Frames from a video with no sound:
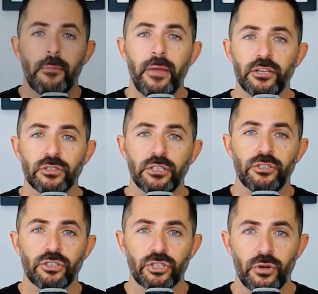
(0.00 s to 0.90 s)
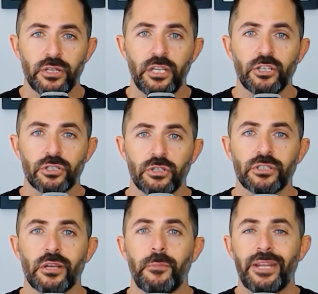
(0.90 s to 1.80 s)
make sure that you're showing the
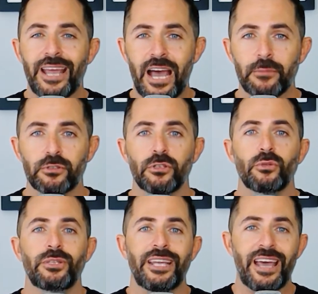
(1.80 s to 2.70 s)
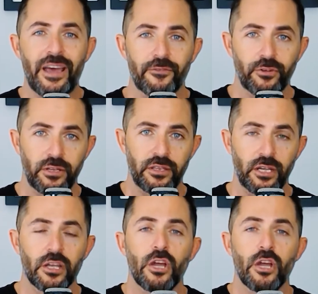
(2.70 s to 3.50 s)
insurance company absolutely everything.